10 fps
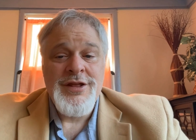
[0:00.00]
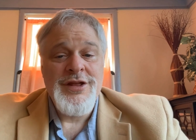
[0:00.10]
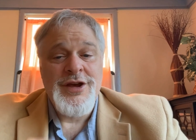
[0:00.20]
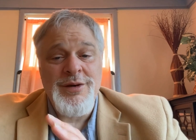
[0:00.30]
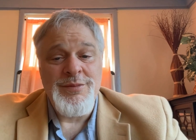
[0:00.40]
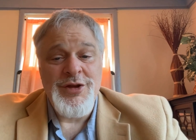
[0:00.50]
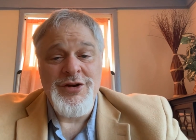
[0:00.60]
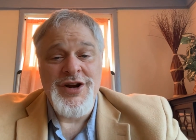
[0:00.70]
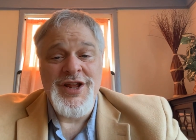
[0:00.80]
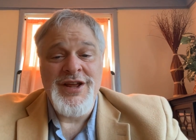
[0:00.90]
The
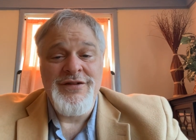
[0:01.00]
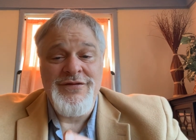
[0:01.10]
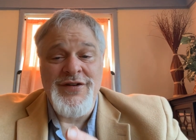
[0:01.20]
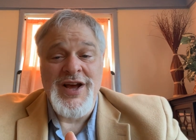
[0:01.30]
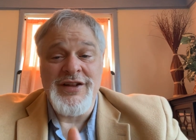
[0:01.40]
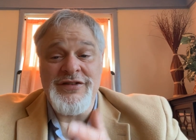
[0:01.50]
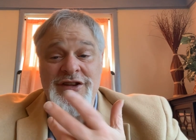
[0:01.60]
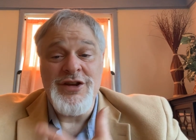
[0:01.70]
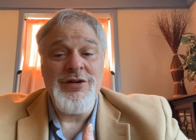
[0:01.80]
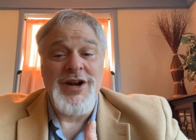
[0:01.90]
community finds
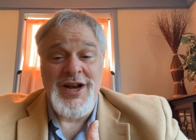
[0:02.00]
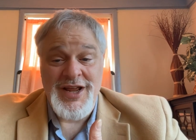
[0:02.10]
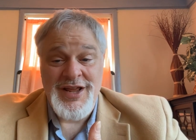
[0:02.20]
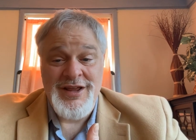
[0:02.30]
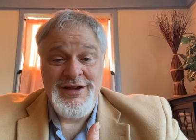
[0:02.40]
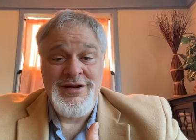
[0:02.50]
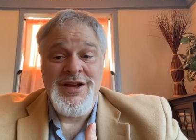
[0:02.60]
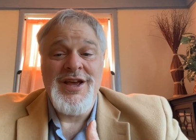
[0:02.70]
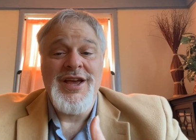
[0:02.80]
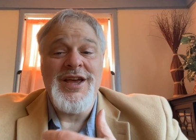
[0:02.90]
unity
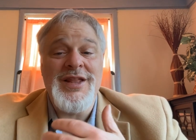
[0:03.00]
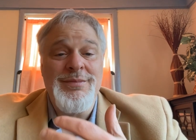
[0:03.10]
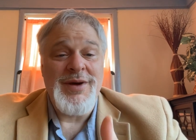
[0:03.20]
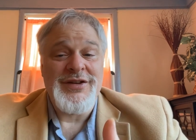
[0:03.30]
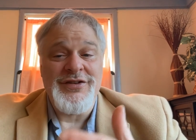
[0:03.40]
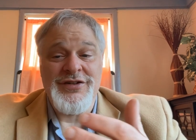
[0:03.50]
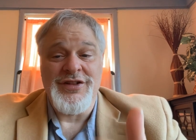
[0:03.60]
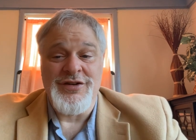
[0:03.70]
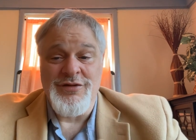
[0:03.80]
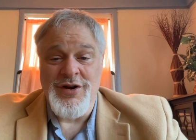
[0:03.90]
in the message of
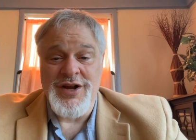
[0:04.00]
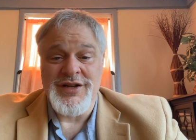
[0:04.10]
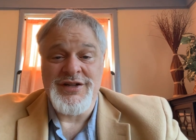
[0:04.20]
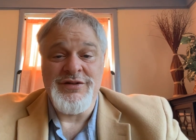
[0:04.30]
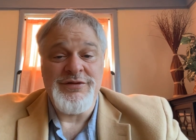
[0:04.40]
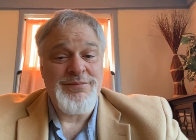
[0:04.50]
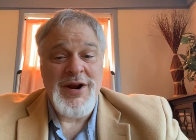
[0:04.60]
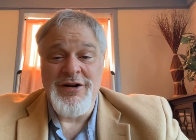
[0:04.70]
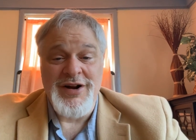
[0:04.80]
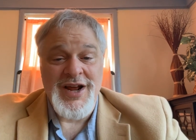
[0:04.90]
the cross, whose
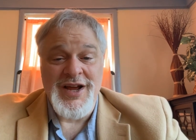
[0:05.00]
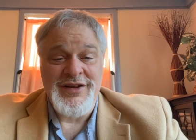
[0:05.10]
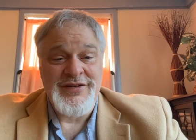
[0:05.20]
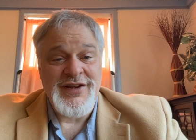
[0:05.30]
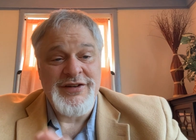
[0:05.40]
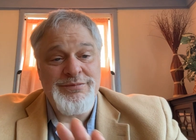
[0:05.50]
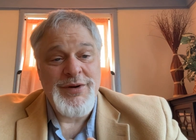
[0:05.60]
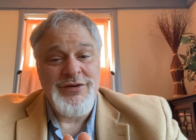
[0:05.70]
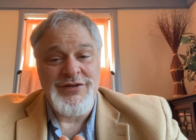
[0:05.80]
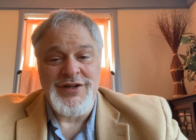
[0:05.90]
paradox
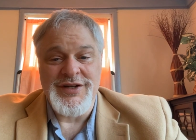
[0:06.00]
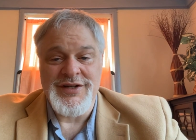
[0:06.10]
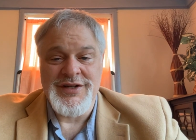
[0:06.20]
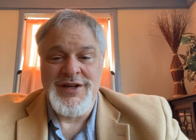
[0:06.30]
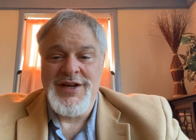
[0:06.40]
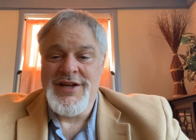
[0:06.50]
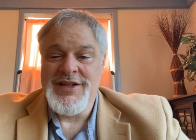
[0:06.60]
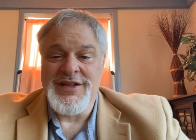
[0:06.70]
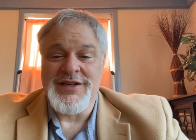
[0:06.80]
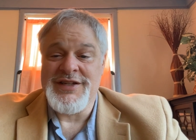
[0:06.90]
exposes
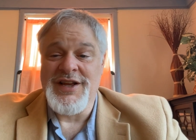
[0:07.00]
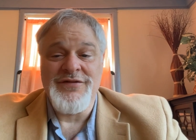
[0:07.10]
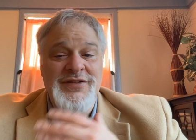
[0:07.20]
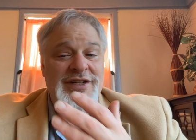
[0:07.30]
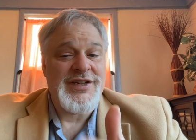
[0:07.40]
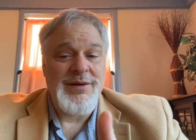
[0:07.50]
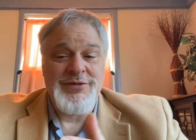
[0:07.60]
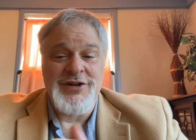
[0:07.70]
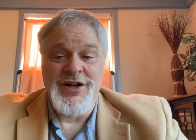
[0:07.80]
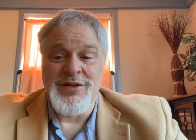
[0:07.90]
the
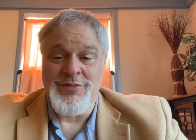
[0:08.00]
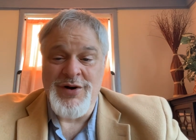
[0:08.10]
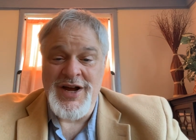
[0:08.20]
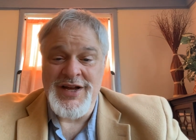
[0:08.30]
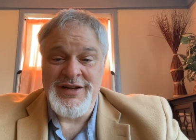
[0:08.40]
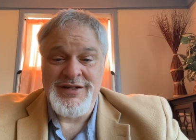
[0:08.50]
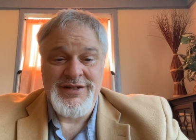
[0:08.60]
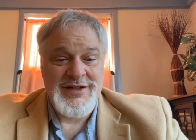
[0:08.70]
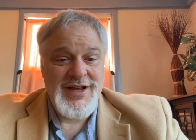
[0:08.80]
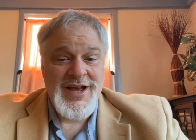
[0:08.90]
self-deception of the
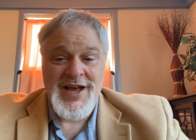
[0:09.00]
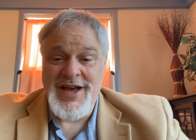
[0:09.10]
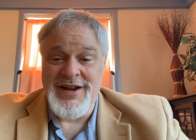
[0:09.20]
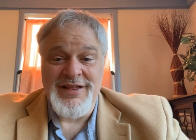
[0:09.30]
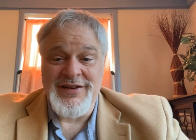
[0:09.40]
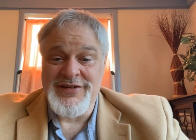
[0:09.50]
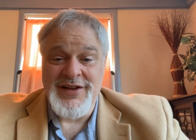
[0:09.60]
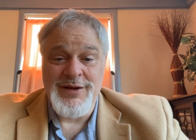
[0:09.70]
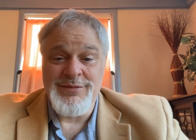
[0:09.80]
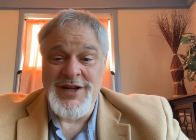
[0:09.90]
wise, and at the
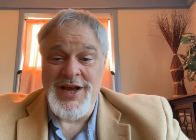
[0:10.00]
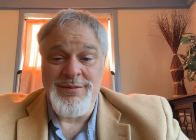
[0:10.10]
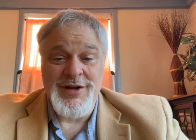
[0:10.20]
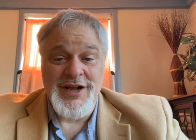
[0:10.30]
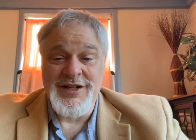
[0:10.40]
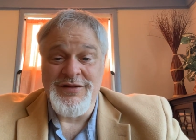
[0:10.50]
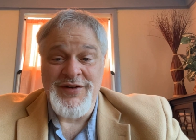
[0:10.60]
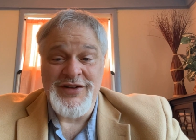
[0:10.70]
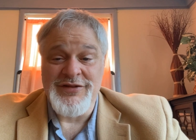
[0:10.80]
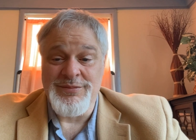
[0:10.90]
same time
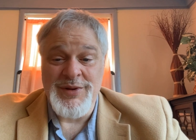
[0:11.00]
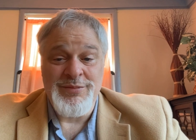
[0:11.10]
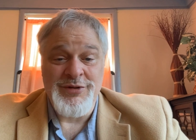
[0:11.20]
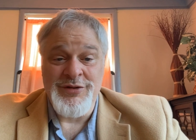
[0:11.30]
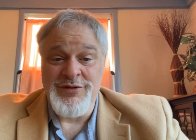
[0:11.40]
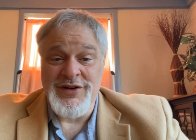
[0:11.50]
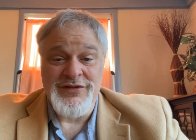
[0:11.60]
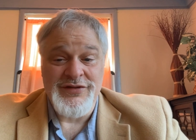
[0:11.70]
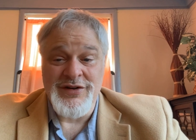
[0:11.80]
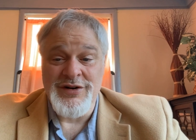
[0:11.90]
cultivates a people who
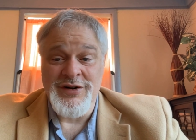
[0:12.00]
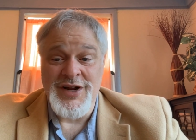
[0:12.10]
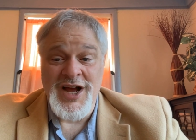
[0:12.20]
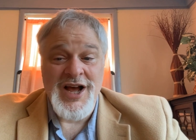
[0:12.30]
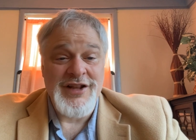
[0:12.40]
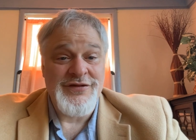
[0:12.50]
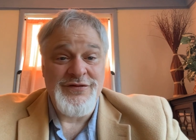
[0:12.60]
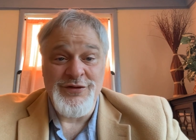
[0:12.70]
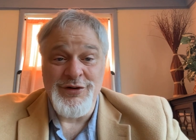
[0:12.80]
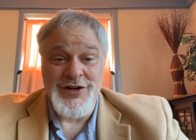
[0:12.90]
discern God's
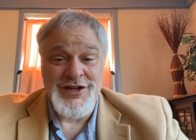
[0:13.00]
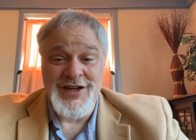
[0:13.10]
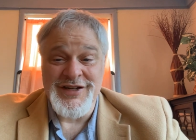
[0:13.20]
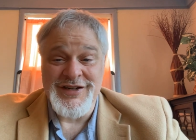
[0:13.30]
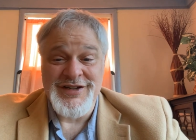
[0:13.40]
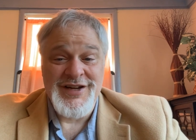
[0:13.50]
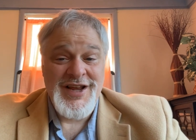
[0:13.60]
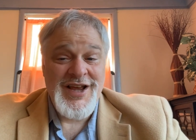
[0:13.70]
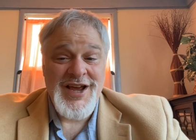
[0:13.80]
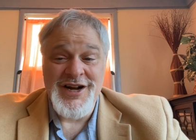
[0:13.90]
foolishness
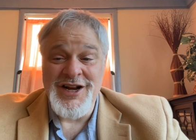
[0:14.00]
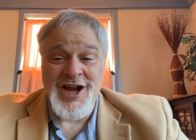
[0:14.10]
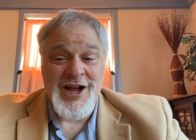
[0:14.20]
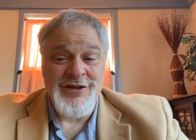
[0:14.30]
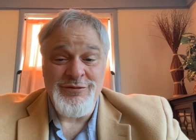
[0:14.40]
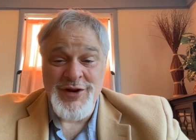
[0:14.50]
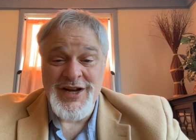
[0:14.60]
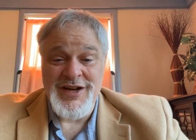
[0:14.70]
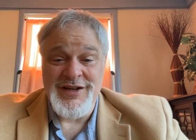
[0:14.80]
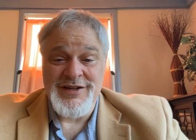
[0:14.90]
and God's
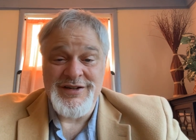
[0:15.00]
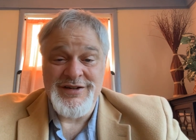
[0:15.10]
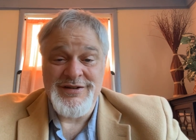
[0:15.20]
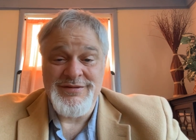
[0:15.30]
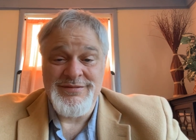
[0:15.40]
weakness.